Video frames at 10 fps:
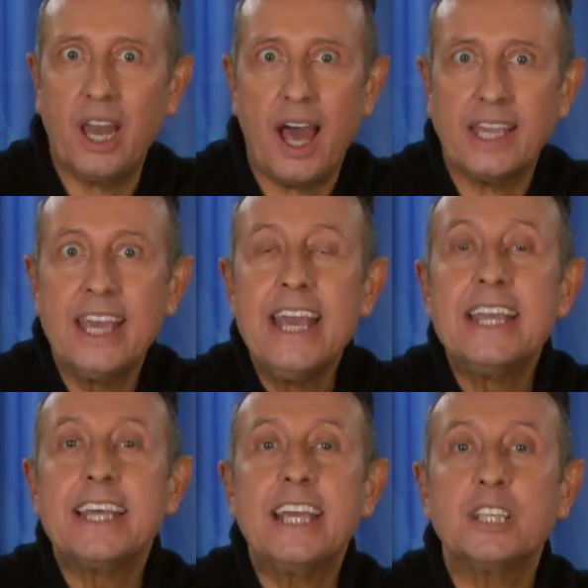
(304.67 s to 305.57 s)
you like.
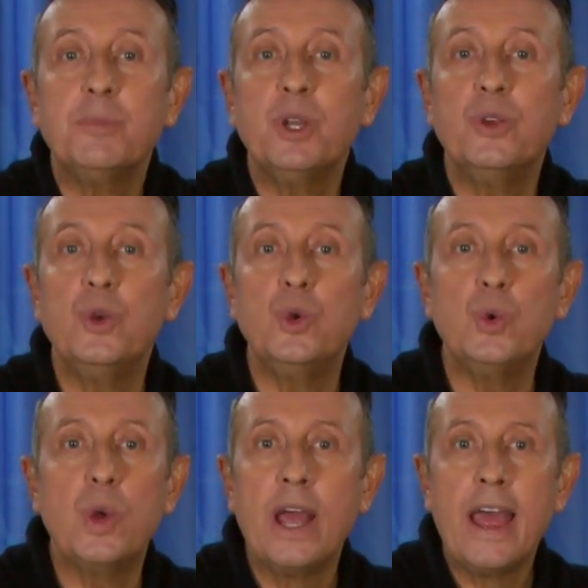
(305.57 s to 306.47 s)
Take someone
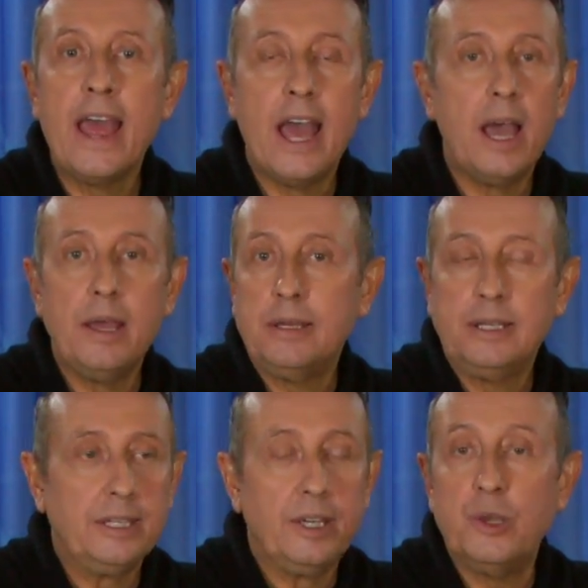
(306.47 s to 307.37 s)

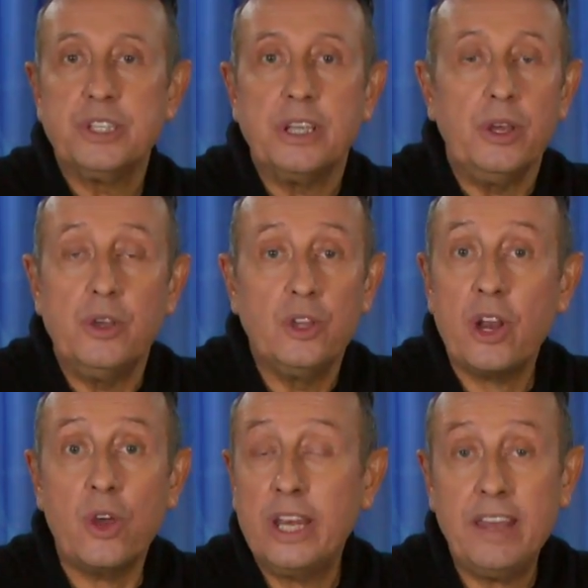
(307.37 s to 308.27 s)
who's
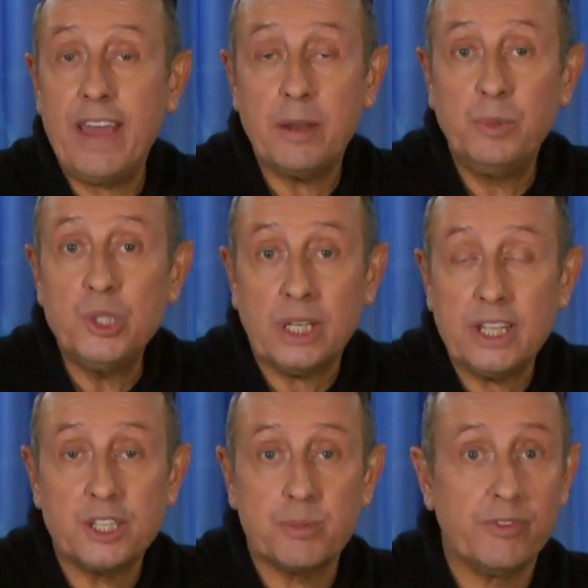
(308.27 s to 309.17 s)
not only never had music
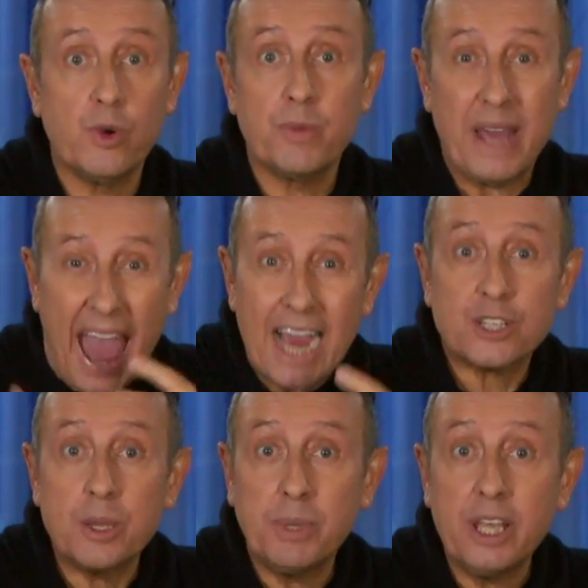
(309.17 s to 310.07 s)
lessons before, but
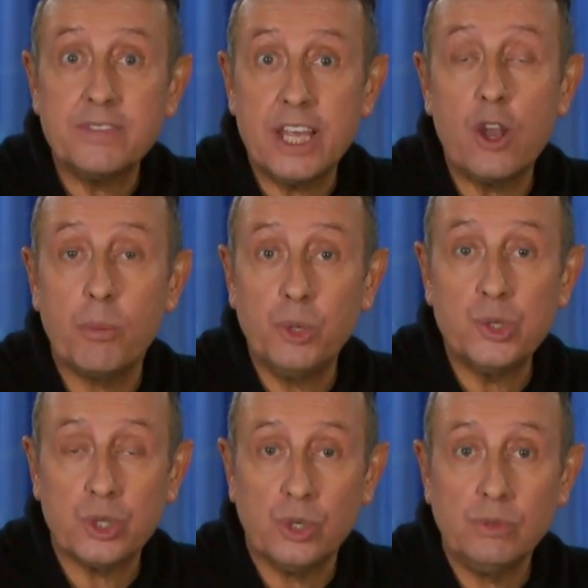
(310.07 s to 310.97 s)
actually believes they're not
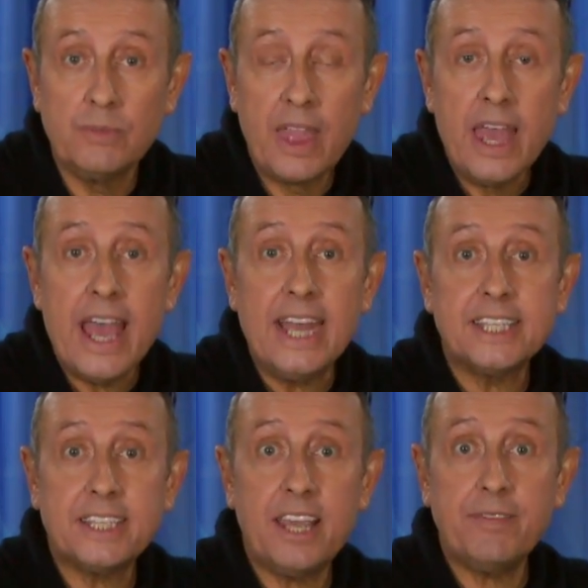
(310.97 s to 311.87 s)
musical, and
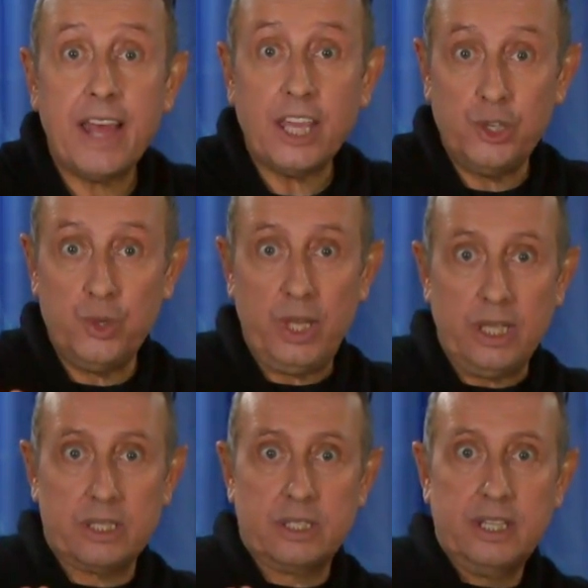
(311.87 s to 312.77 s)
see if they can do
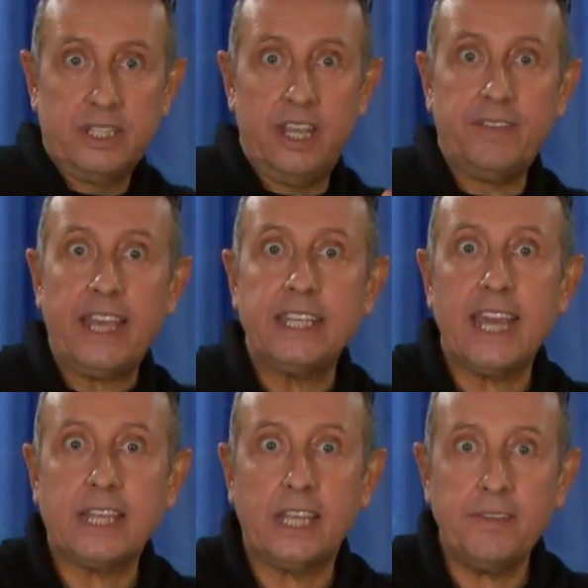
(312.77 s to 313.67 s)
this. See if they can
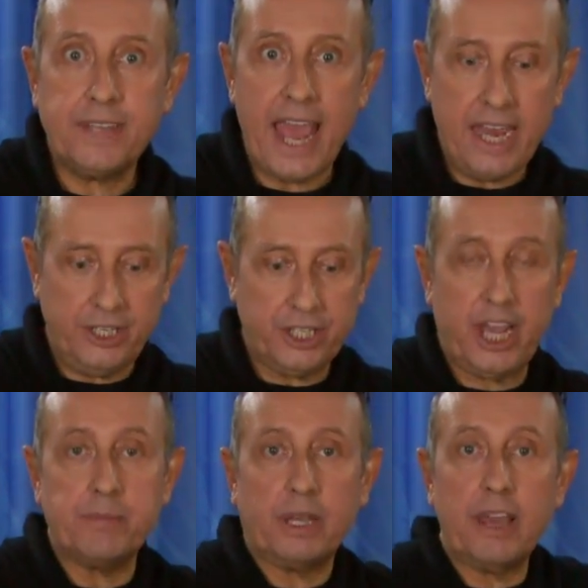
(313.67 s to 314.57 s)
take the left hand and just
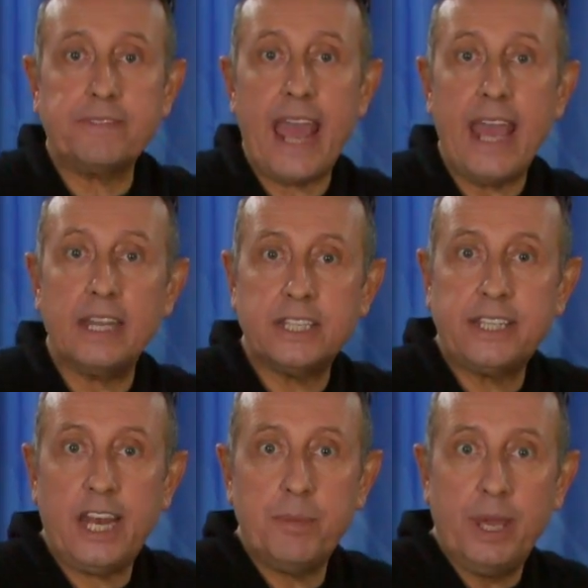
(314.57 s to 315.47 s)
keep the left hand a
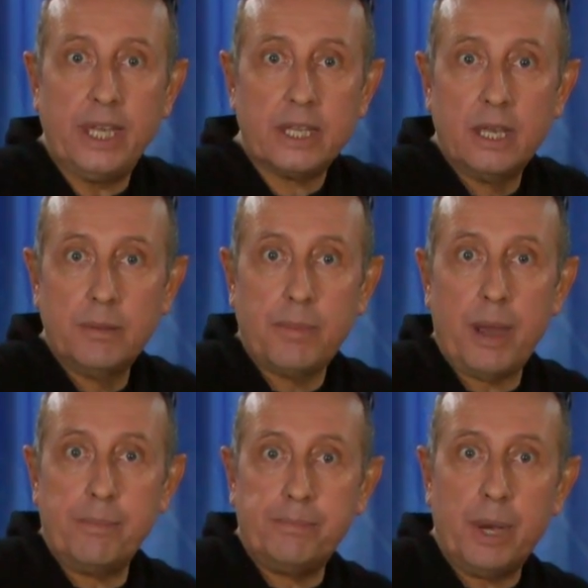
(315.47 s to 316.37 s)
steady beat.
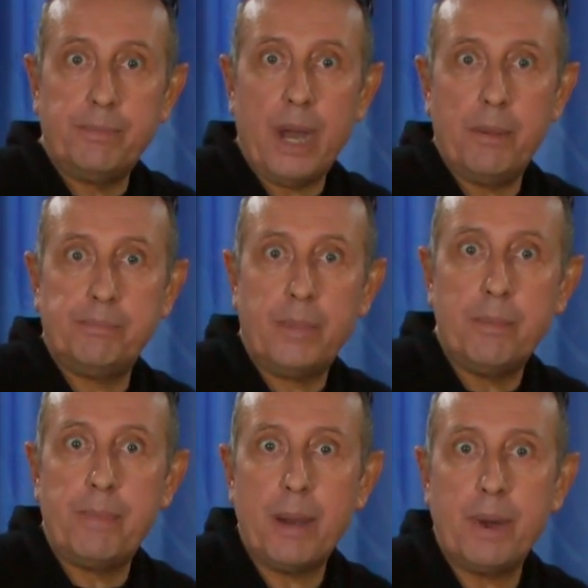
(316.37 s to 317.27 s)
Bum, bum, bum,
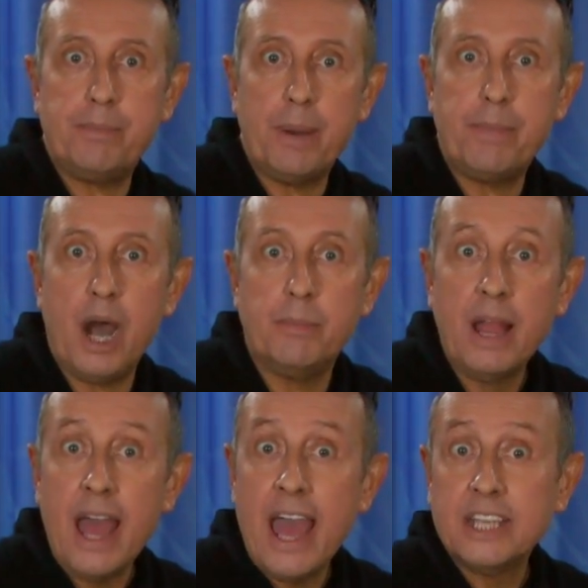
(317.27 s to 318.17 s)
bum, bum, bum, bum, bum.
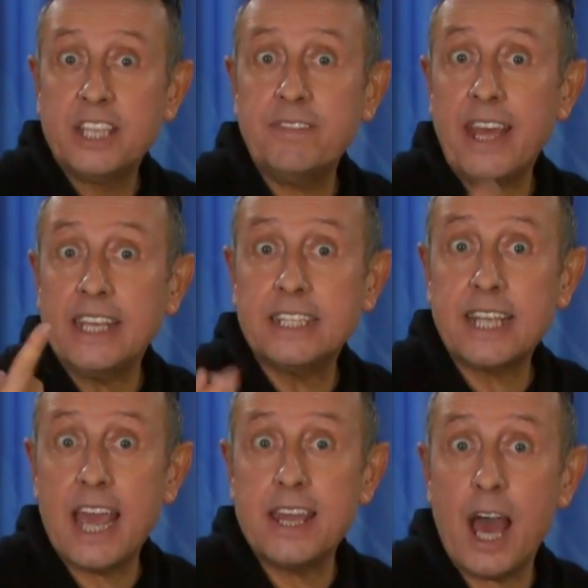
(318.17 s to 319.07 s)
See if they can
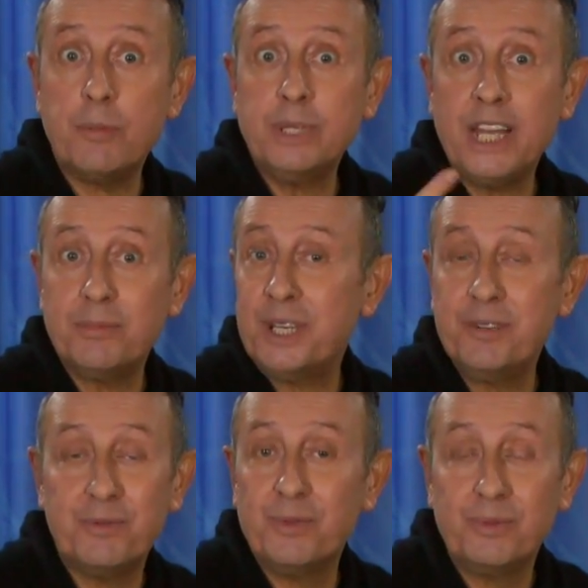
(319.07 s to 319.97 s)
say the Humpty
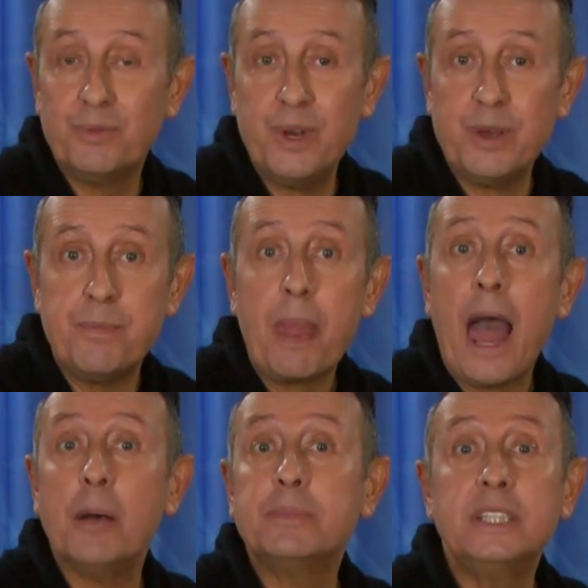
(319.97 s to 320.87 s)
Dumpty rhythm.
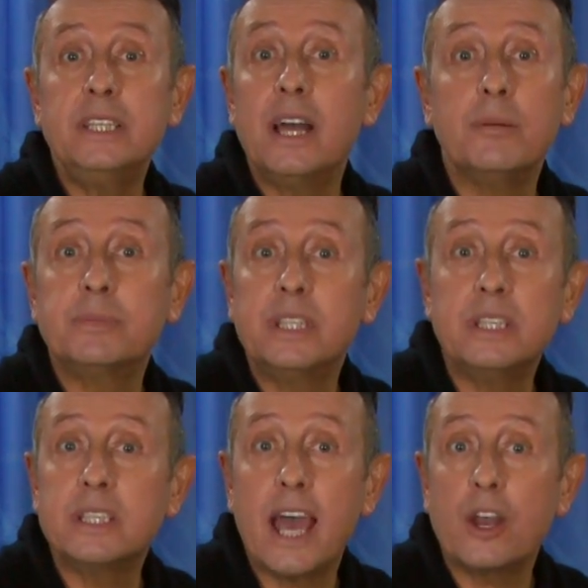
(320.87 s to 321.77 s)
Humpty Dumpty
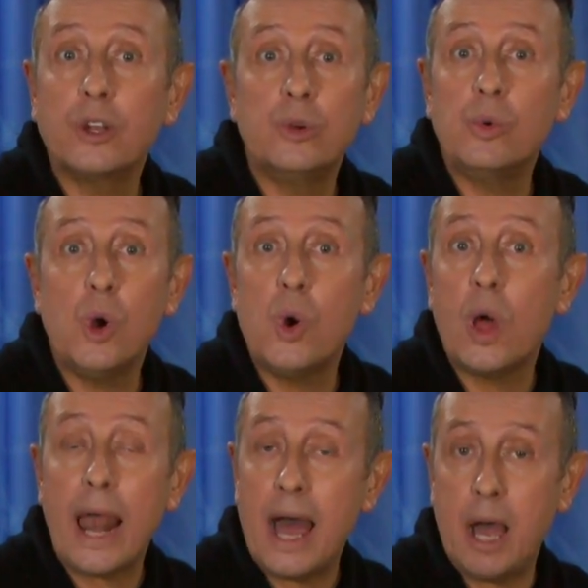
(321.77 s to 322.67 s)
sat on a
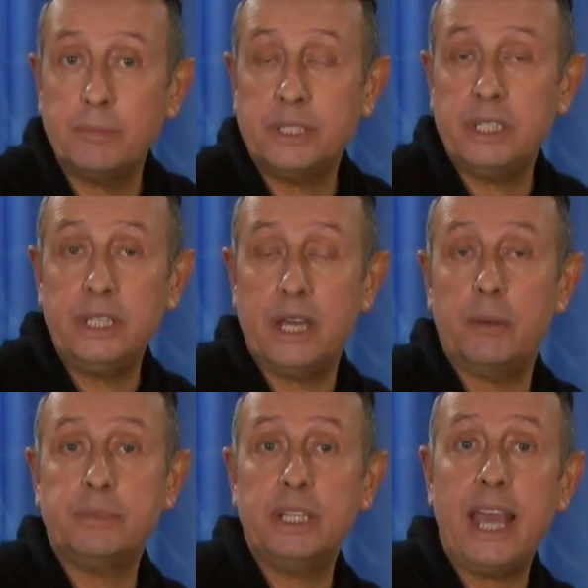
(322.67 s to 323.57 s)
wall. Humpty
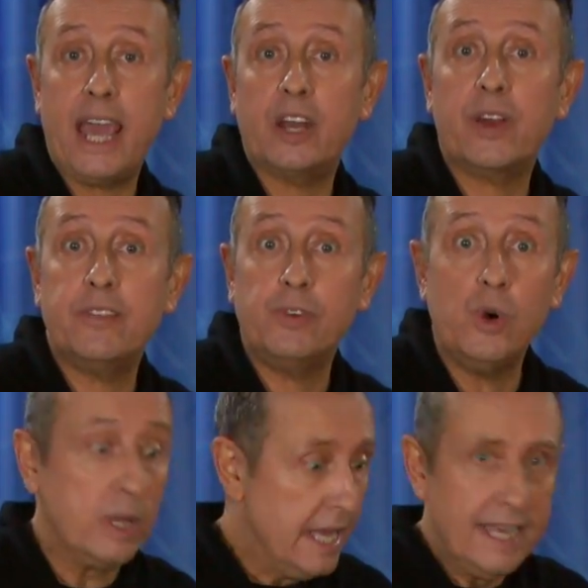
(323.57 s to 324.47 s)
Dumpty had a great
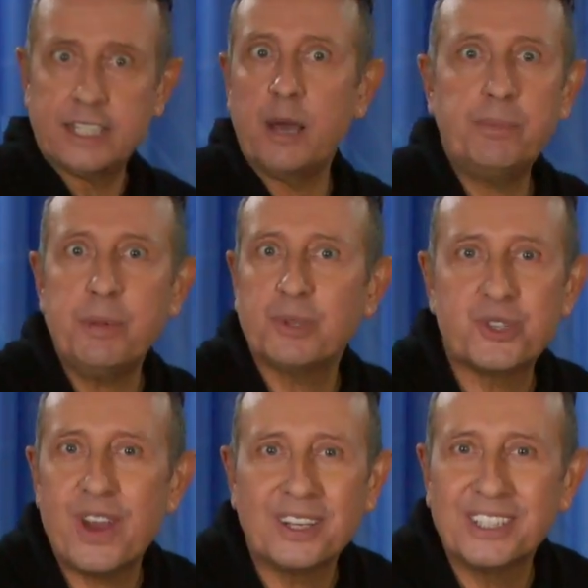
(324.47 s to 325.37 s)
fall. Some people
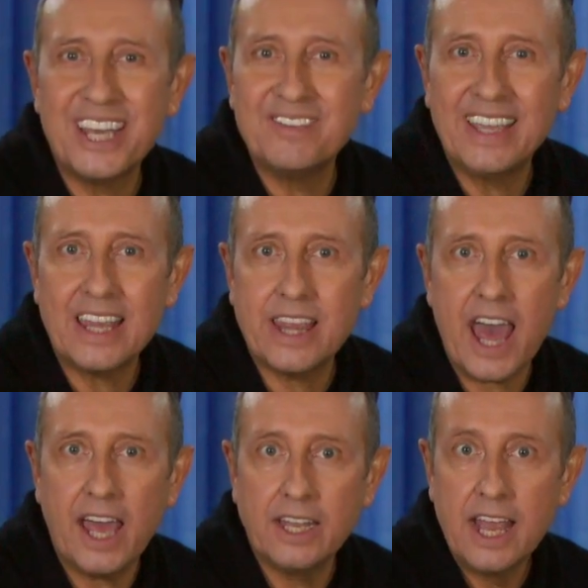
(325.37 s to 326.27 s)
struggle to even get
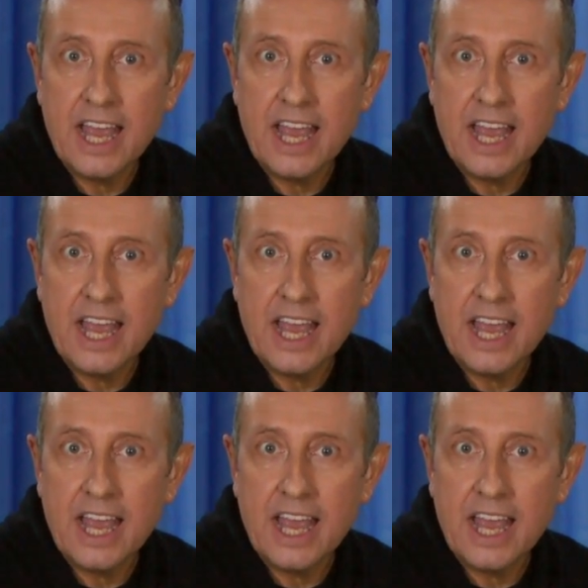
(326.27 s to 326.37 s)
that.